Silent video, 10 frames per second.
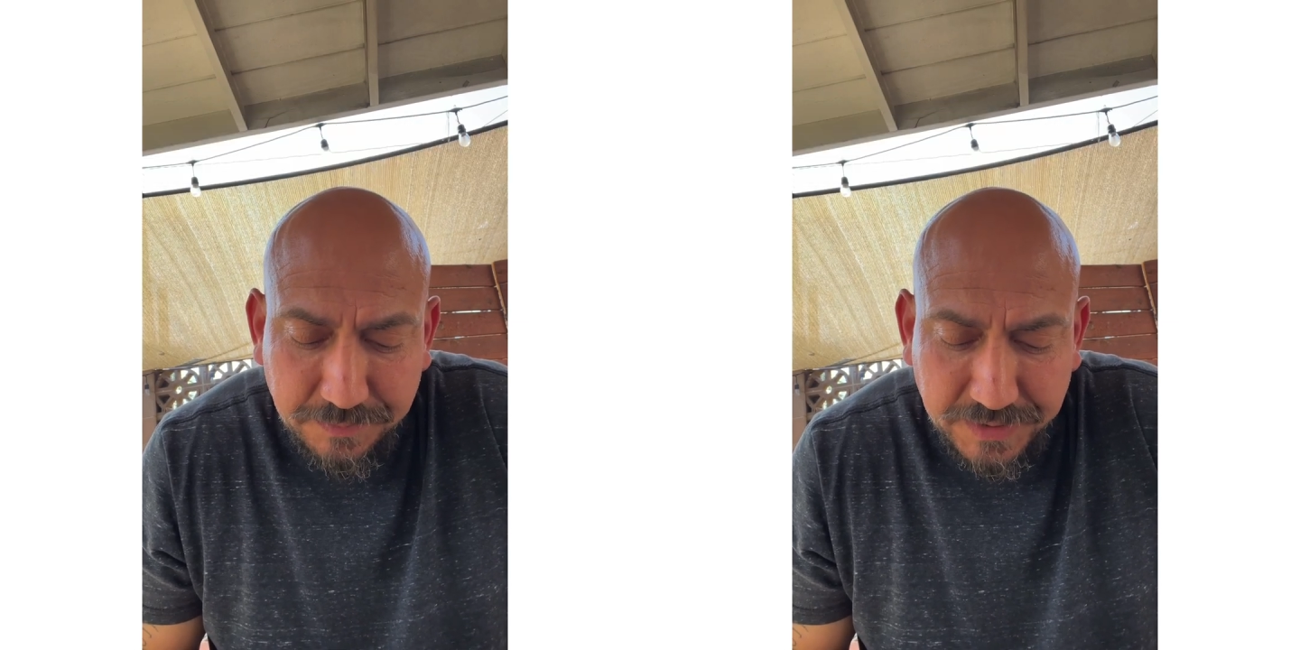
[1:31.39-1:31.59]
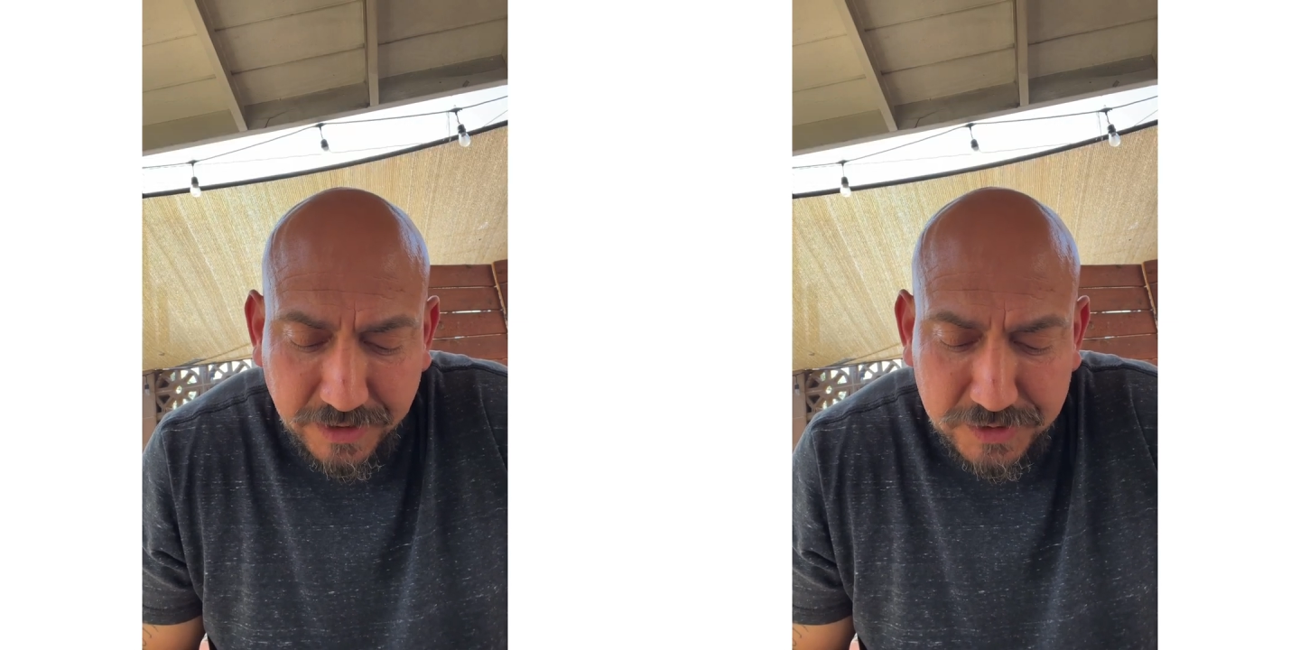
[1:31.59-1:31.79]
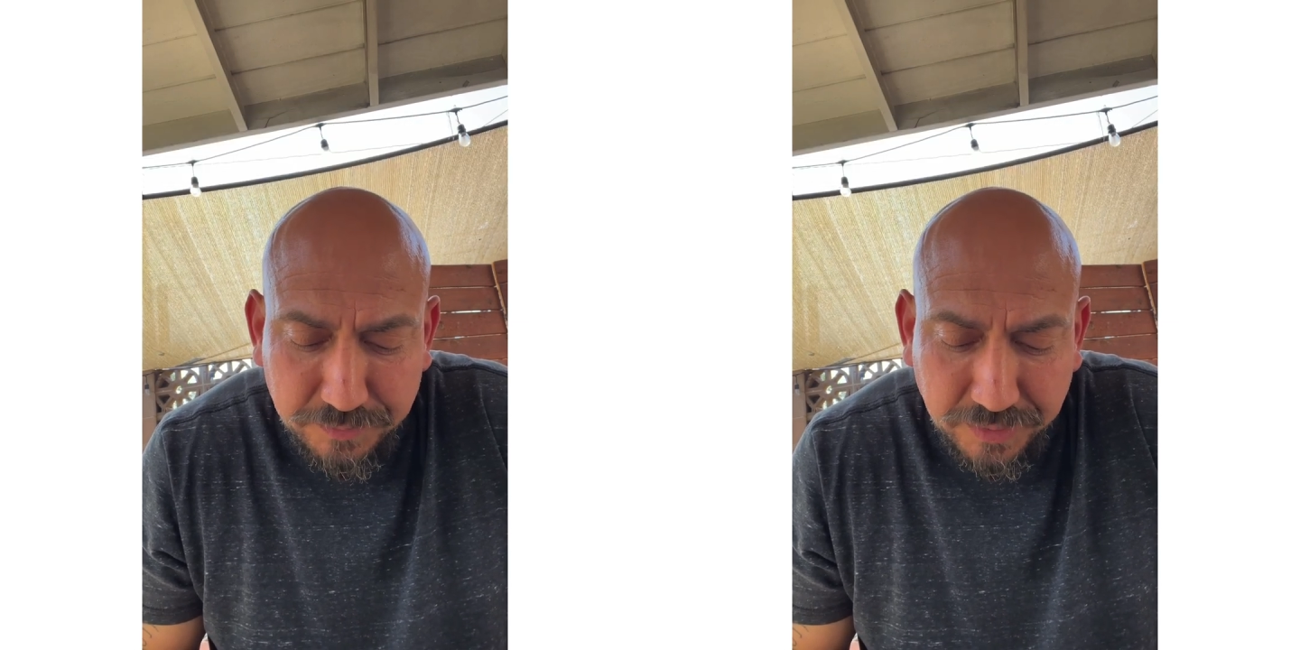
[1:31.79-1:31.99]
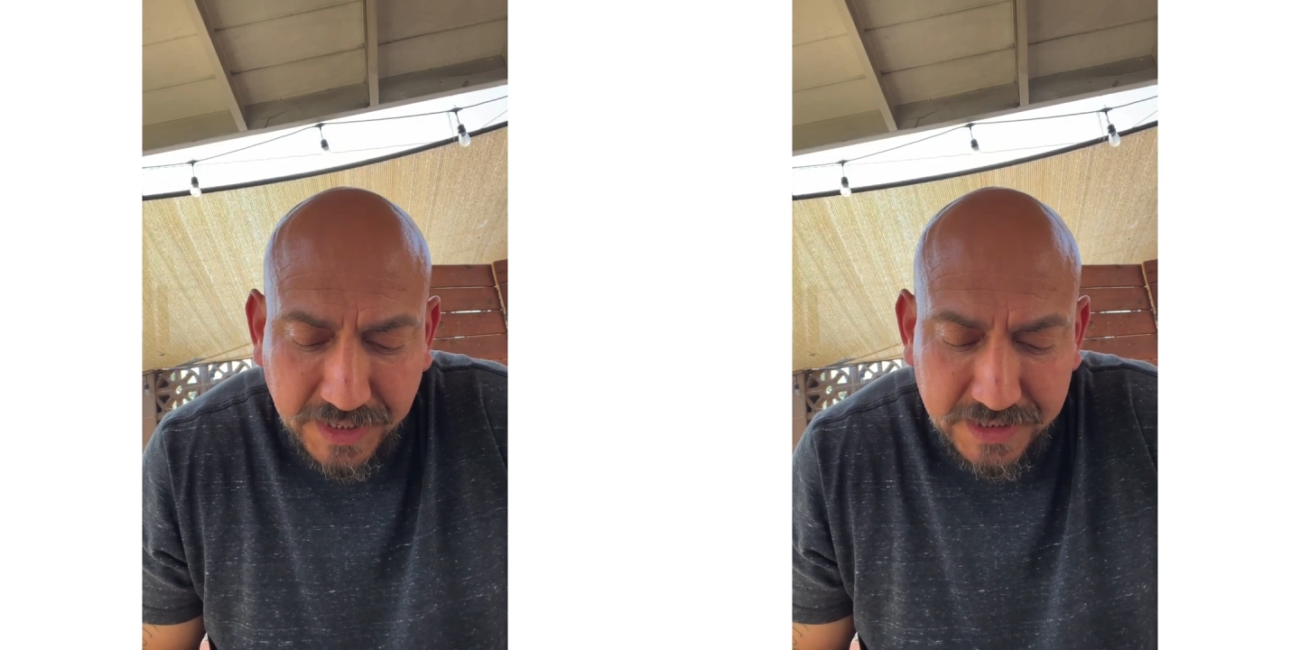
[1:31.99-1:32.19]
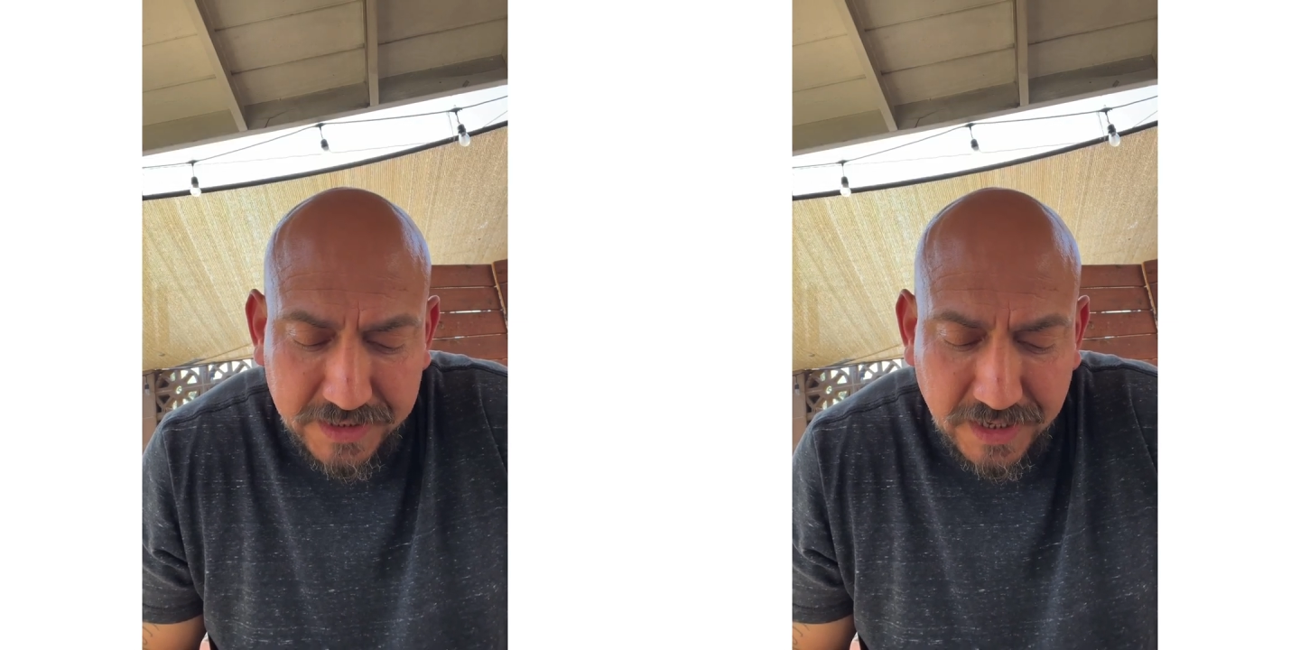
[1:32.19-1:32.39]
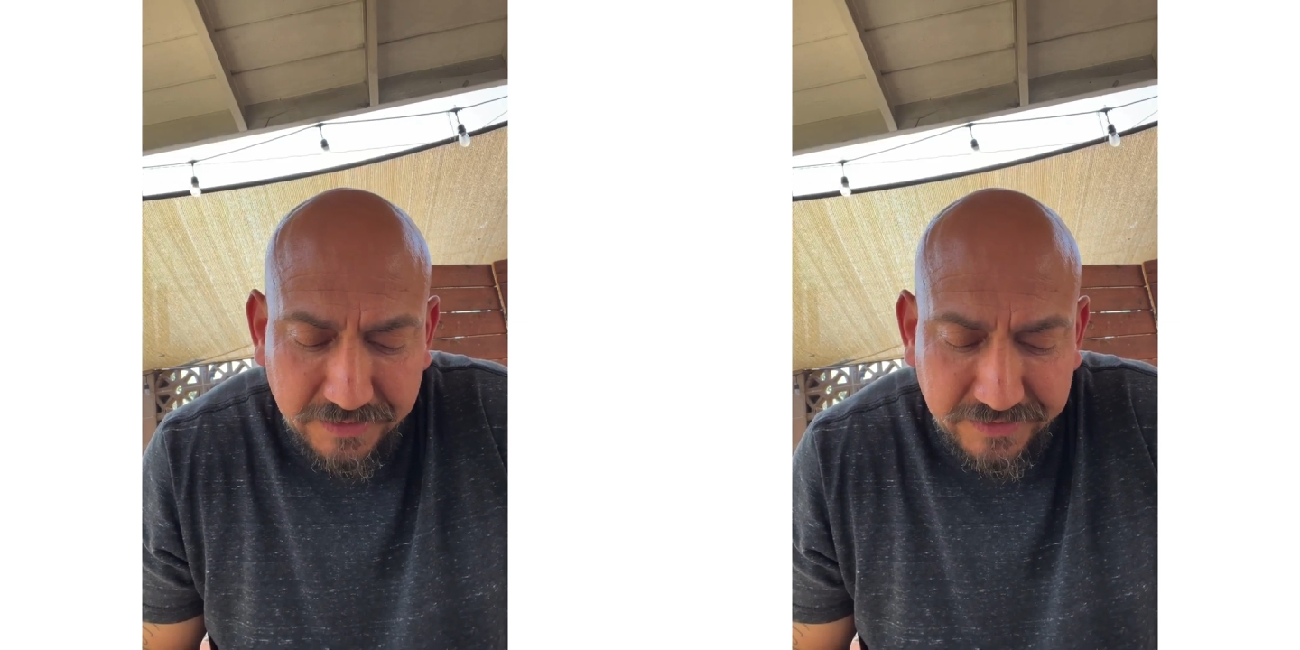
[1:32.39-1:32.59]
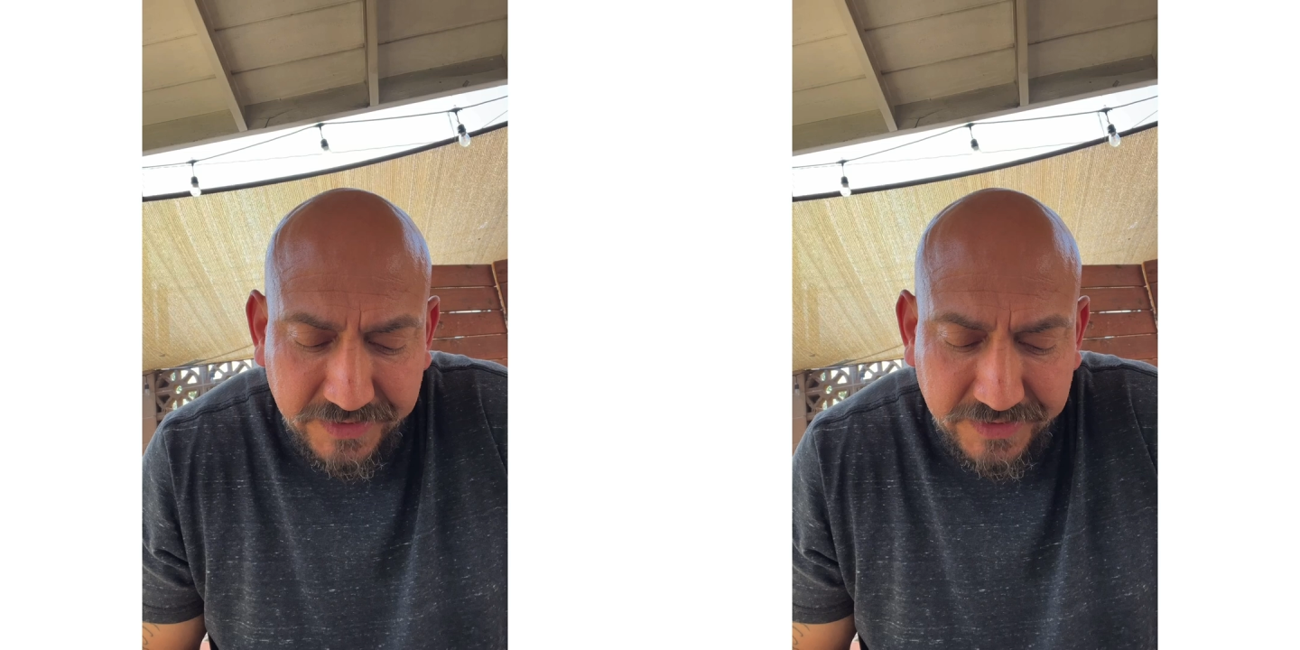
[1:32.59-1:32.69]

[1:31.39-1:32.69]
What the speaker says: appears plain enough